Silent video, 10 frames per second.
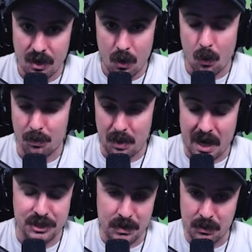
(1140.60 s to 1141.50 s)
or
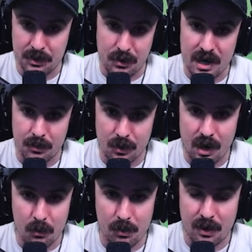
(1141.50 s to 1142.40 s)
bashing me with their hammer.
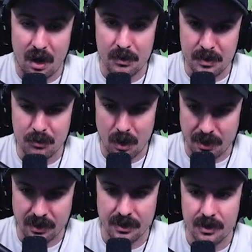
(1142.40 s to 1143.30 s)
I will probably be
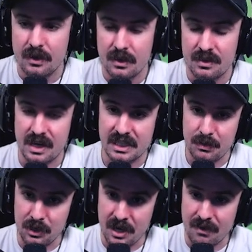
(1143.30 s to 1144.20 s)
running. The next
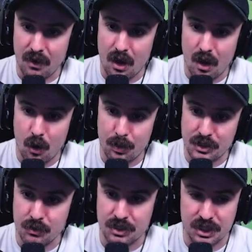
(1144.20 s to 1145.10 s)
ability you have open
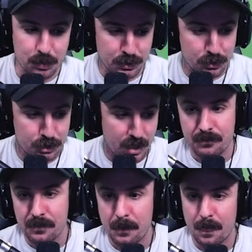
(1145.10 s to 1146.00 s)
to you is a Splinter
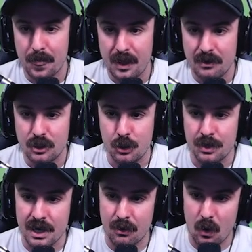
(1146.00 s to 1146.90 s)
Shot. Shoot
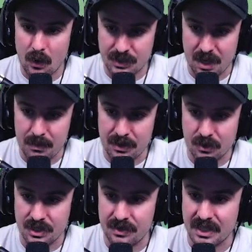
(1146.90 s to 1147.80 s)
an arrow out 10
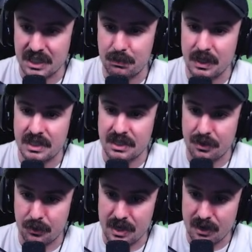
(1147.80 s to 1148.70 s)
meters. It then splits into
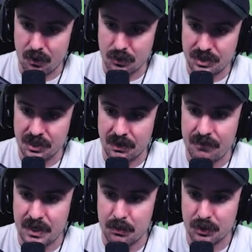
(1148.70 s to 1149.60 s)
3 arrows, dealing
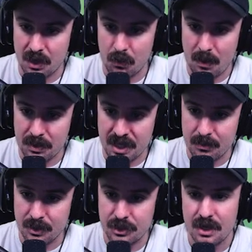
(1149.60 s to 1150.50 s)
50% weapon damage.